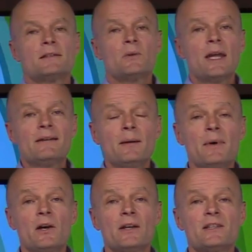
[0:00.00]
So
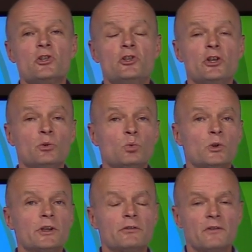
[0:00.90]
antibiotics don't
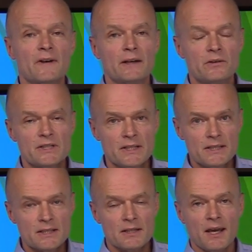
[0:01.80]
work for
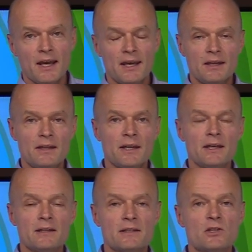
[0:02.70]
viruses, and
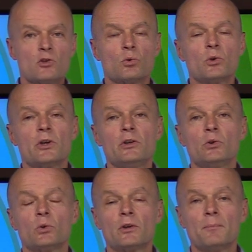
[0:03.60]
they destroy
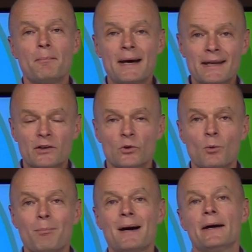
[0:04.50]
your
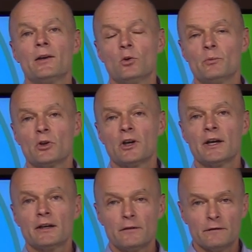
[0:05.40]
microbiome, your
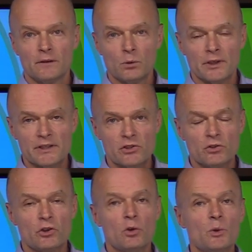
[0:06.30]
gut flora. So
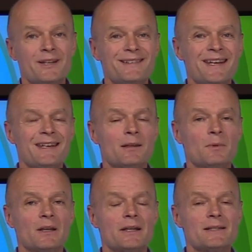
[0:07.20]
you don't want to take them
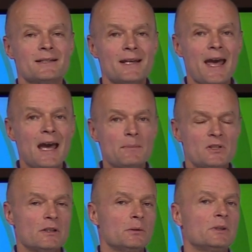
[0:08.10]
unless it's
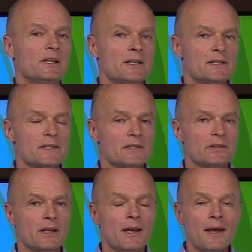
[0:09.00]
absolutely necessary.